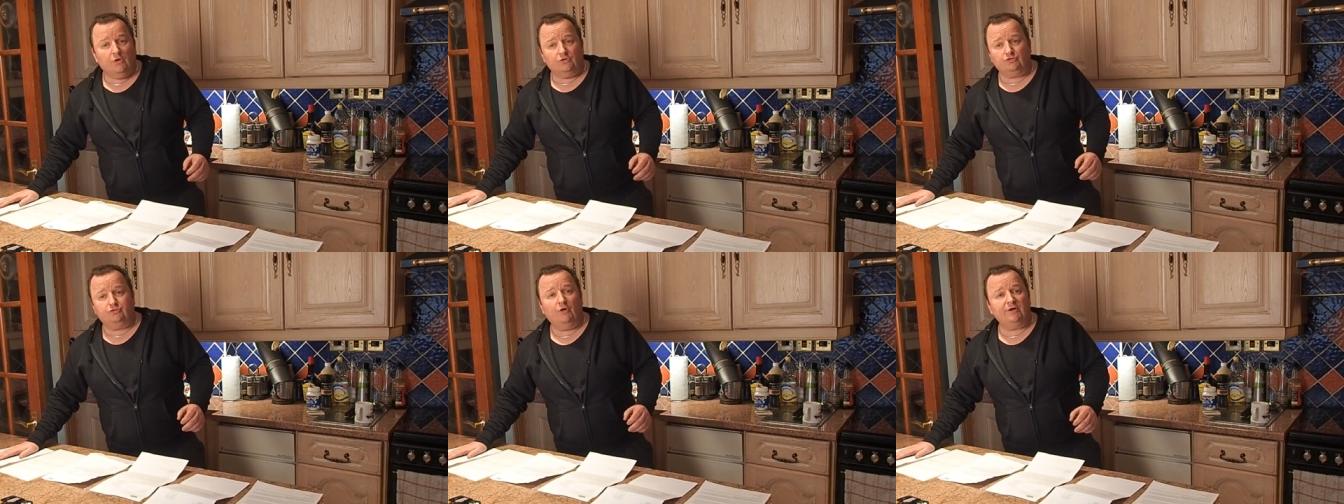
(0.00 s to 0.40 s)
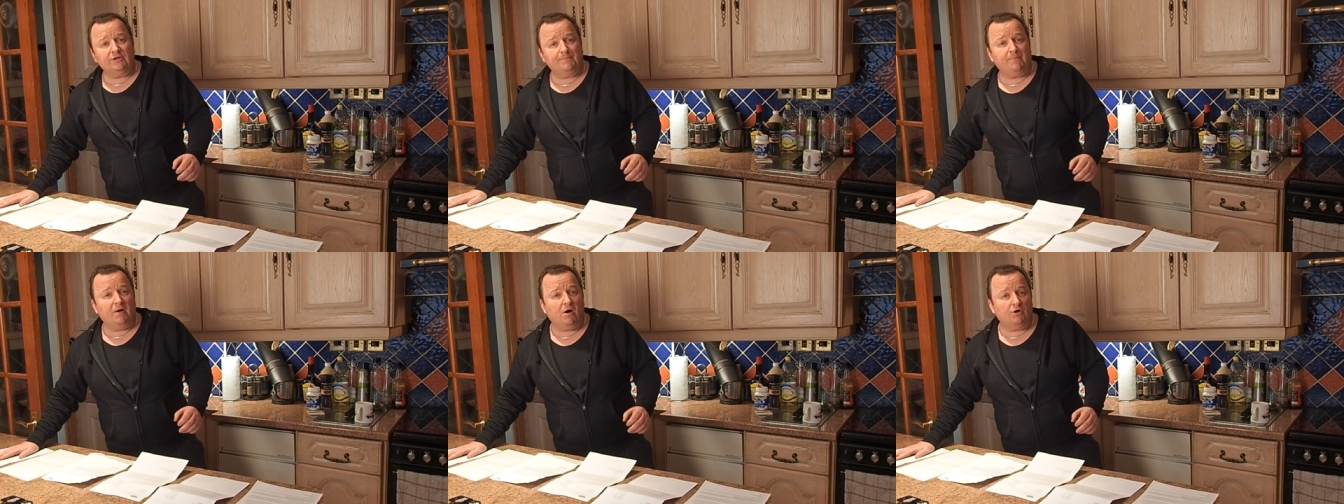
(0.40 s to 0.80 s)
trying
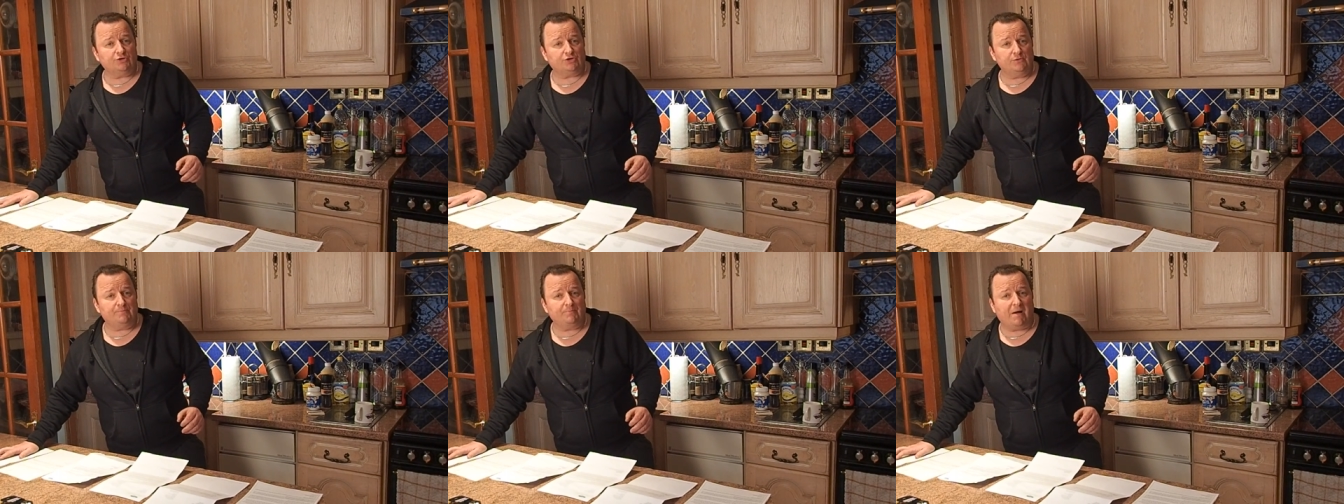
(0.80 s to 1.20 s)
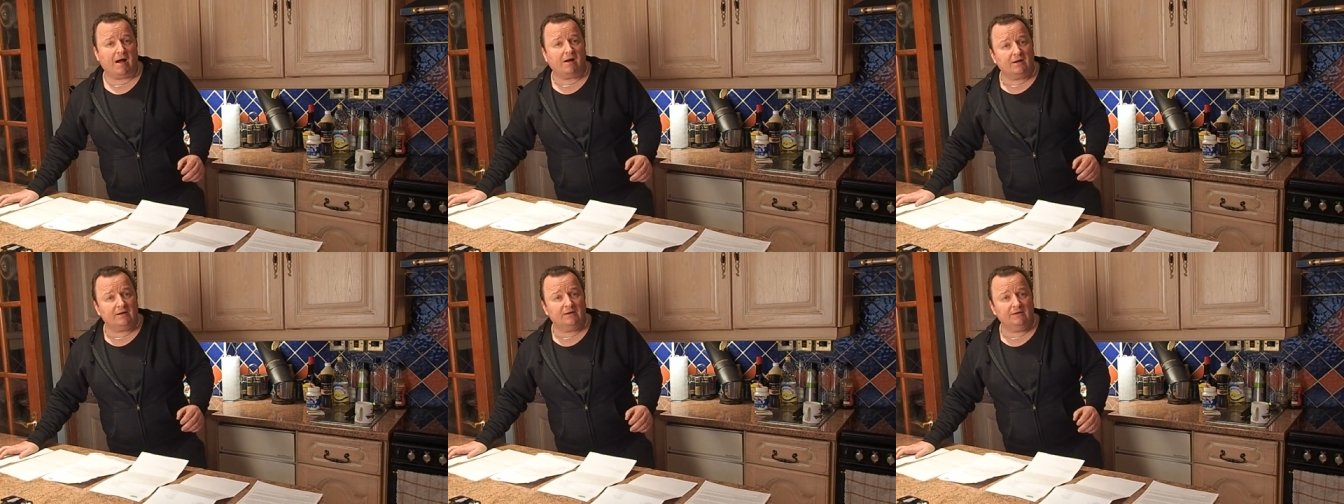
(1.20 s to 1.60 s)
to pass the
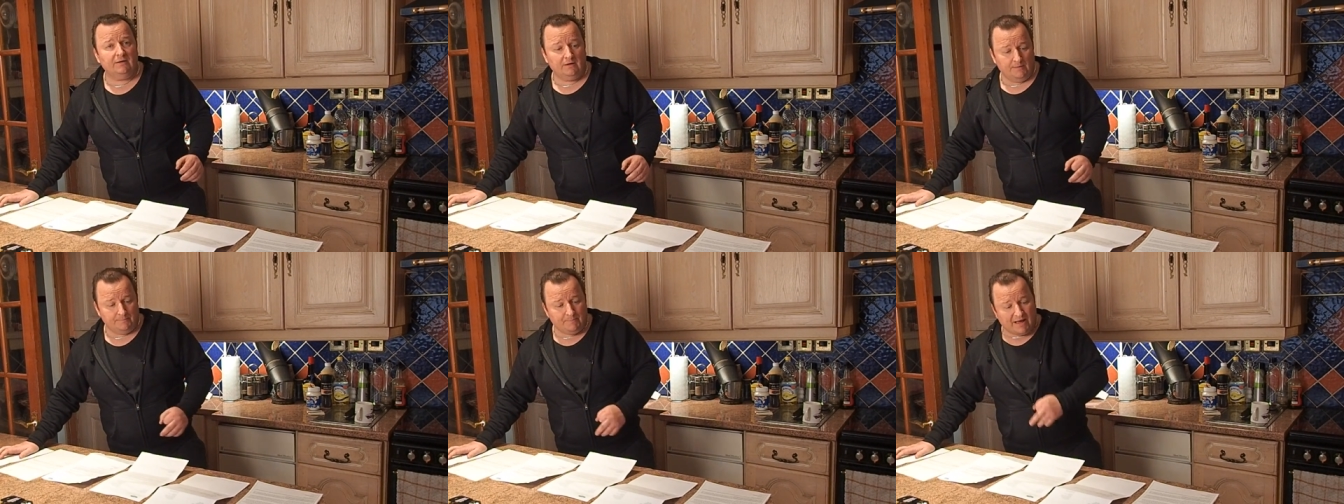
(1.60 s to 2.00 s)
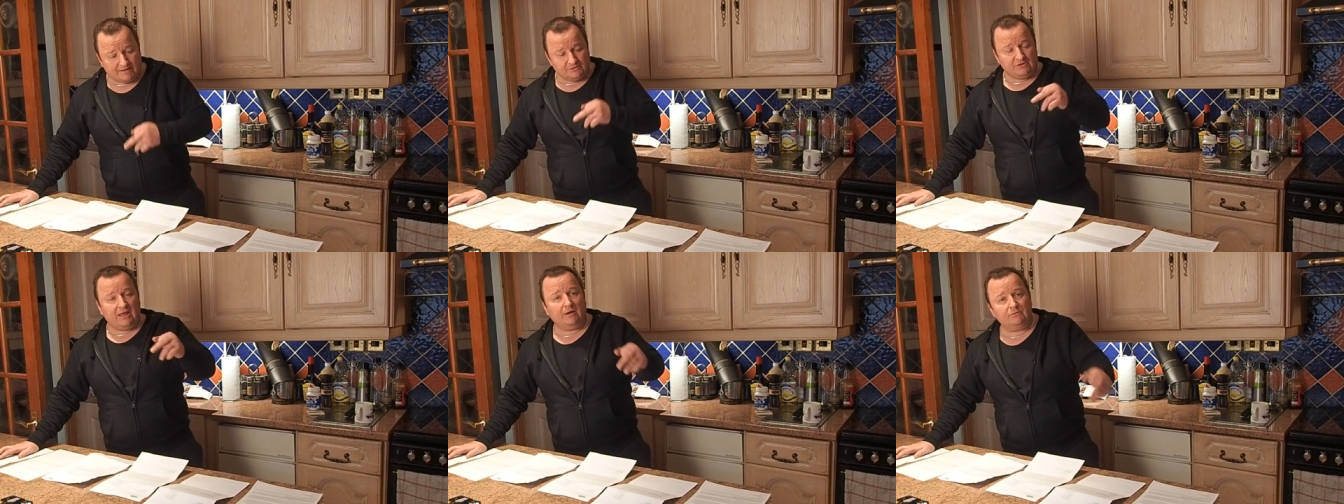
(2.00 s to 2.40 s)
buck
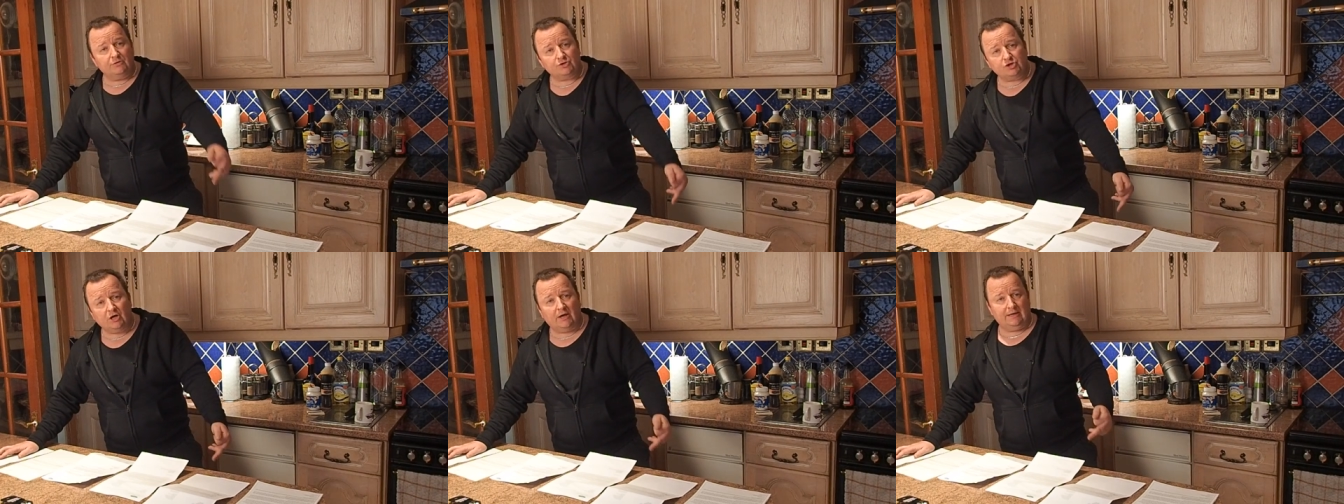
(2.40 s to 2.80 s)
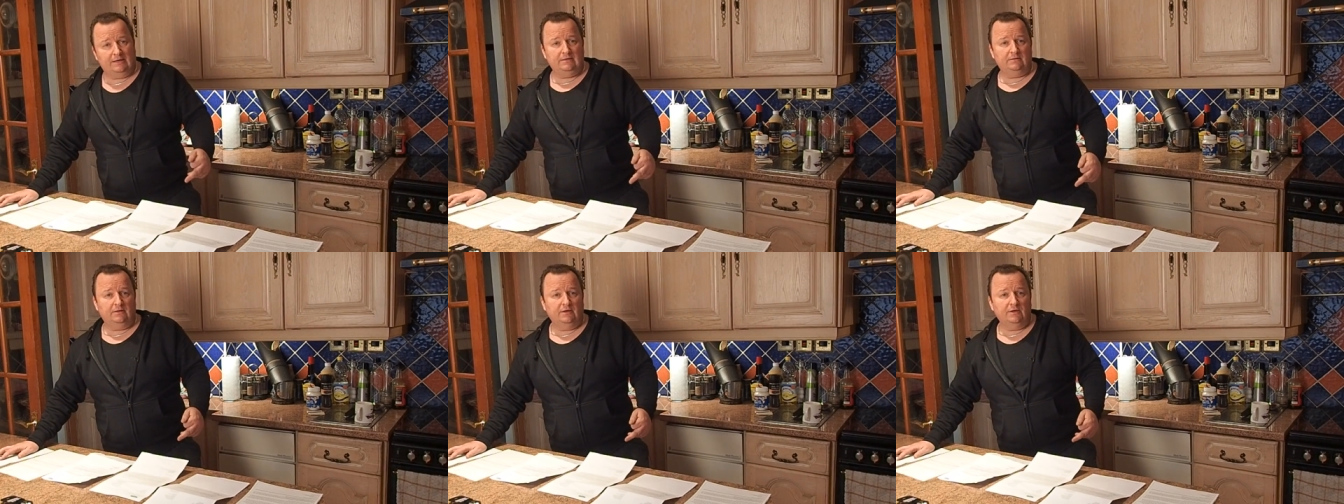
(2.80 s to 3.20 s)
back down the
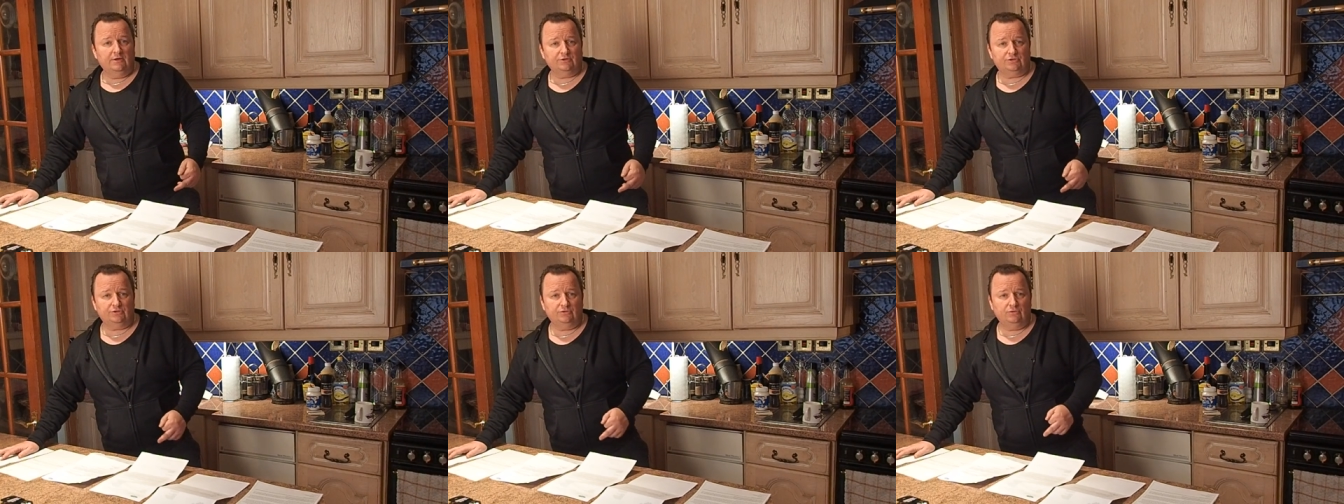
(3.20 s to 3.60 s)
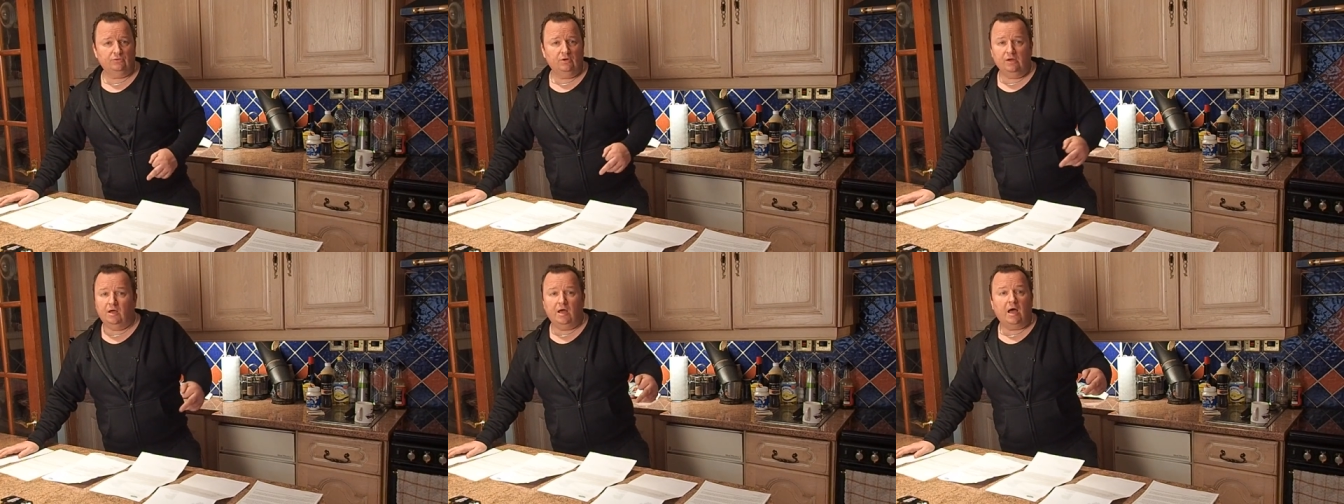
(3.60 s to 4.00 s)
chain
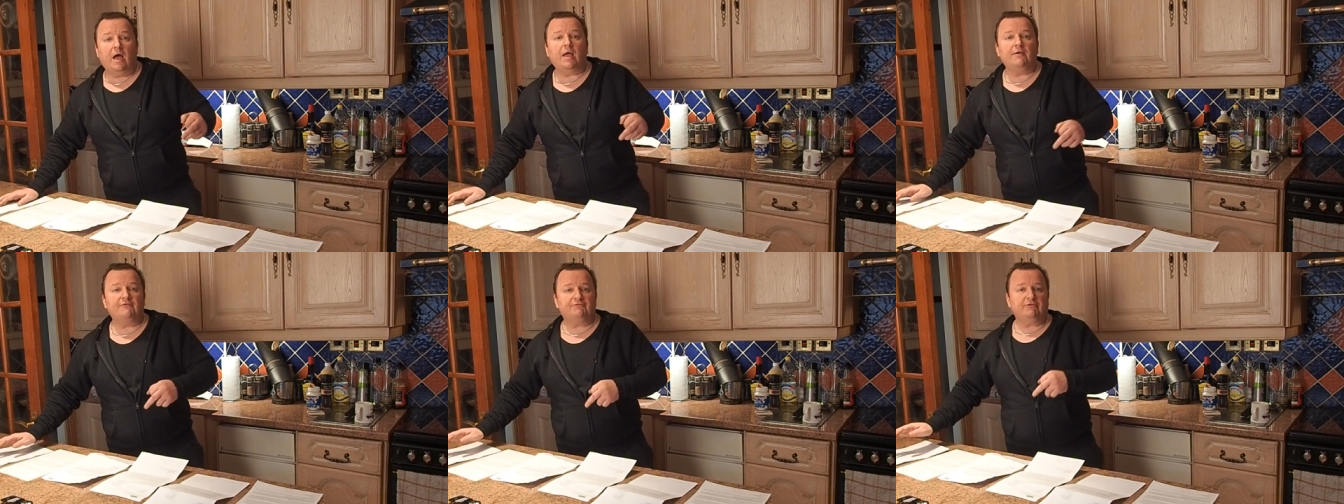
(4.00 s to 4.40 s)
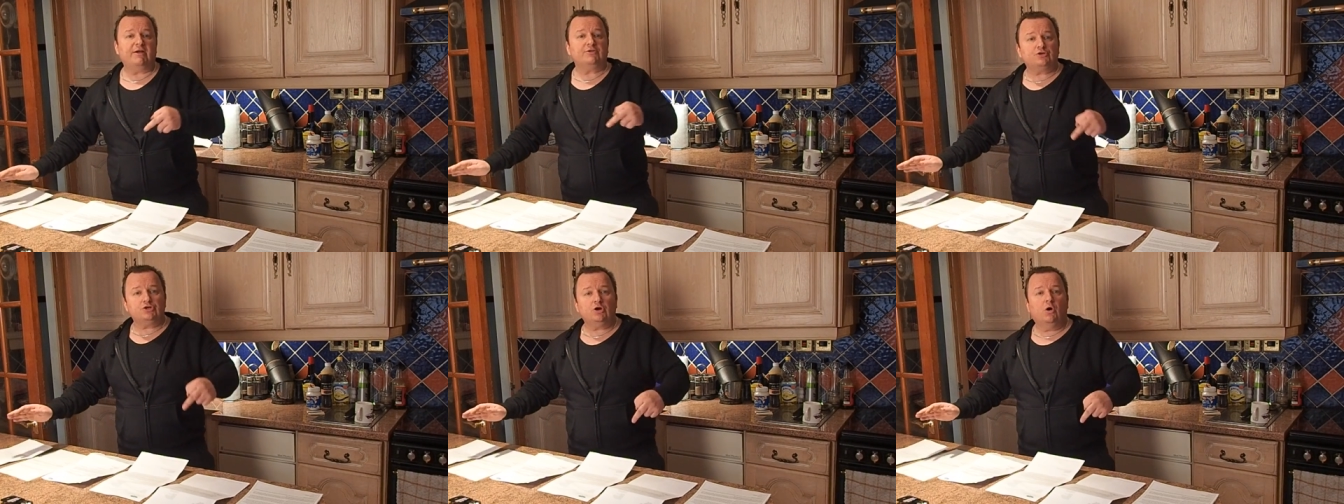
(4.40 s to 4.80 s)
to a
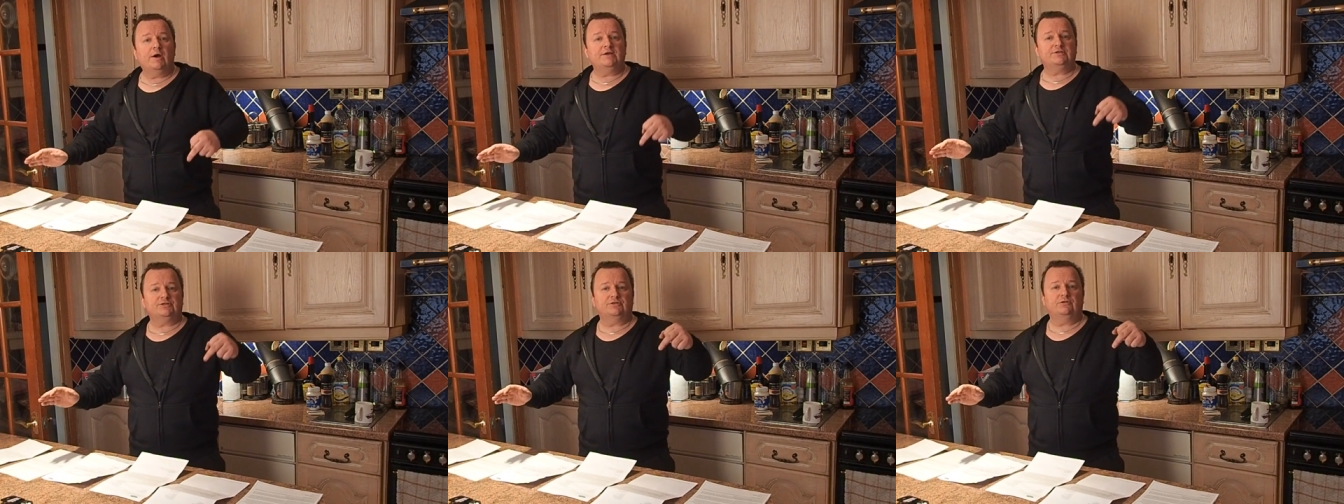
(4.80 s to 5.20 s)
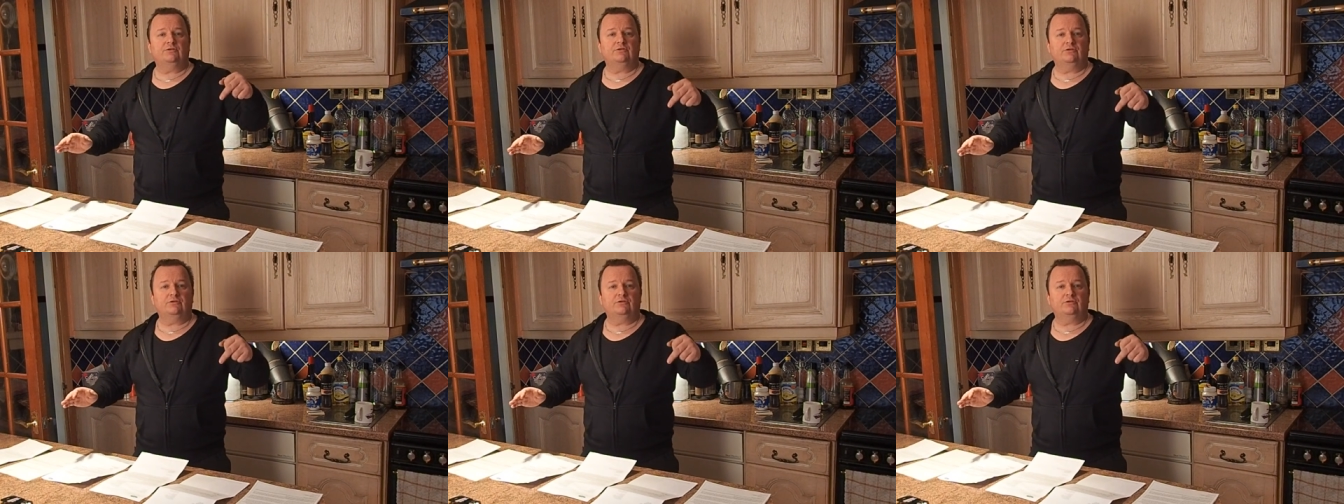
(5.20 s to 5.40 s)
franchisee